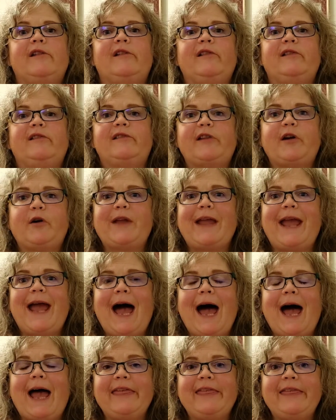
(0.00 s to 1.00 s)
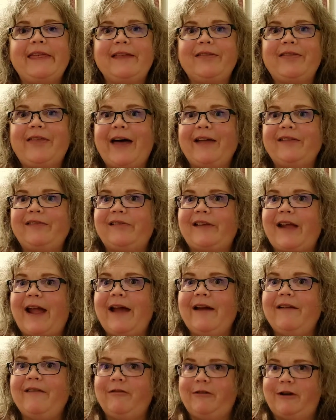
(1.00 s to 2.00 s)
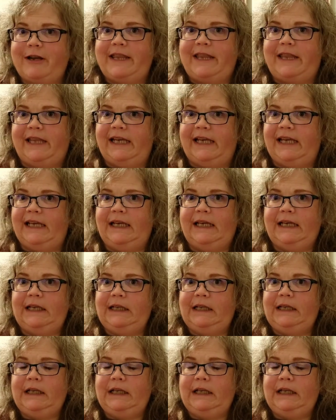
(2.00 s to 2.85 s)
So yeah, I think that's everything.